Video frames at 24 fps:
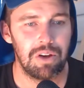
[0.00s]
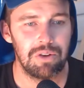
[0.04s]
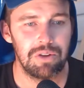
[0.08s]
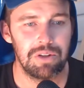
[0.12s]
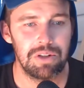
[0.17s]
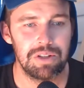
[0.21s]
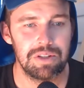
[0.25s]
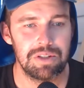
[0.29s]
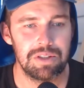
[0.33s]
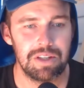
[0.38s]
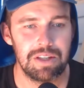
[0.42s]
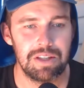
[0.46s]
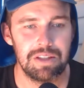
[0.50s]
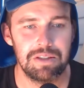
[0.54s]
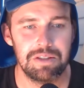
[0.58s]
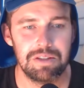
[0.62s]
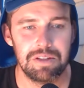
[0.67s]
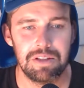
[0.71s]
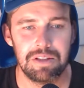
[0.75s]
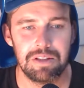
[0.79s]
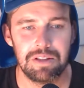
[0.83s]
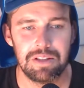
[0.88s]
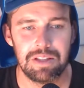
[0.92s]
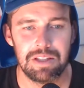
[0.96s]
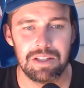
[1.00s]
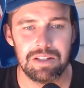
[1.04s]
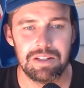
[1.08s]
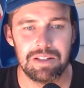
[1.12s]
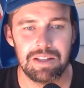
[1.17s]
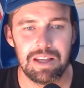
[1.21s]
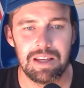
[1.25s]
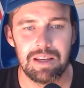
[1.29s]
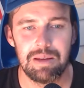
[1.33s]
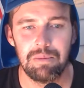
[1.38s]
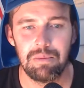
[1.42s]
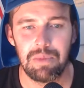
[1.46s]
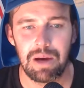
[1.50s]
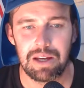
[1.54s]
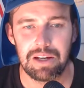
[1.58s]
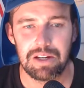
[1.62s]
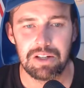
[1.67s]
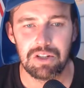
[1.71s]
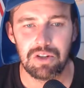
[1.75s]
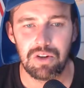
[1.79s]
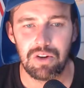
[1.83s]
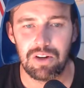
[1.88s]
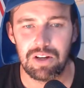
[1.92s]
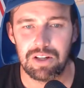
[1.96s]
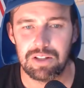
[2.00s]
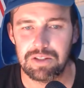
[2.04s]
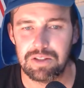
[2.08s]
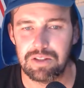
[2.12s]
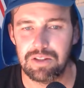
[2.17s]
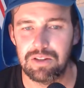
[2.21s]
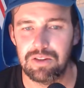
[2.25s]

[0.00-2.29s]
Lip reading: it is instantly demonetized,